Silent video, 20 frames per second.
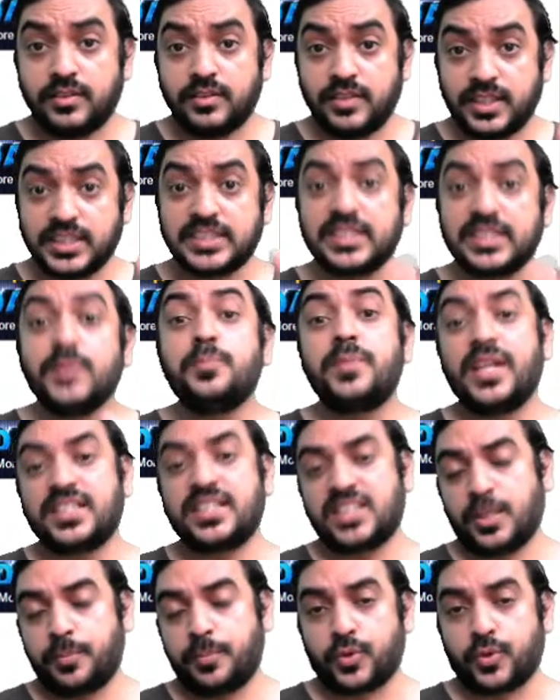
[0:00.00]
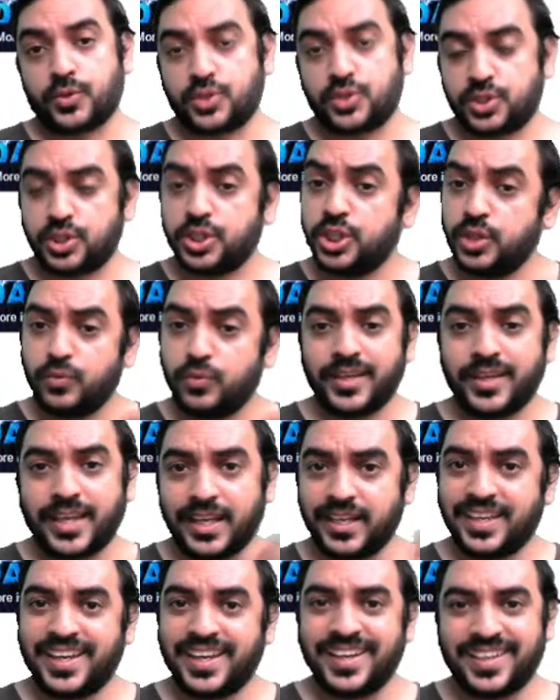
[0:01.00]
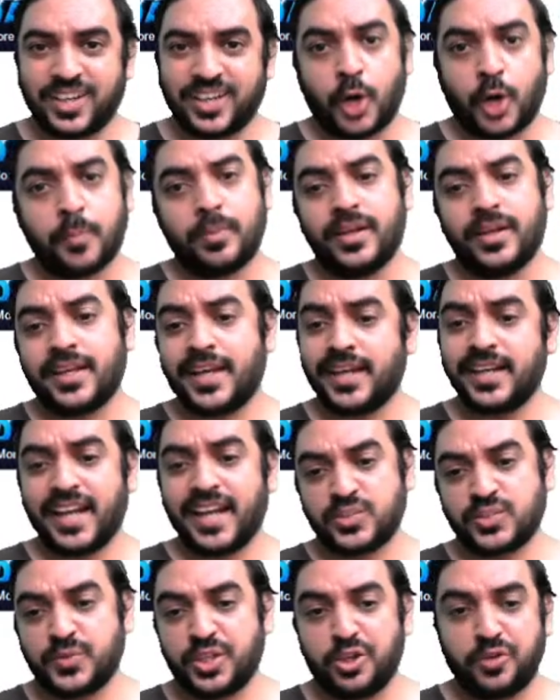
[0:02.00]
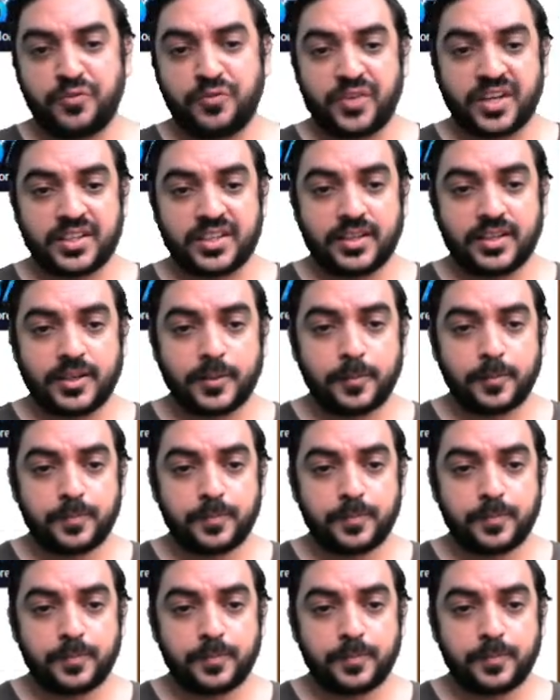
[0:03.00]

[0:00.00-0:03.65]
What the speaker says: This is the simplest approach. we can get complicated as we go further.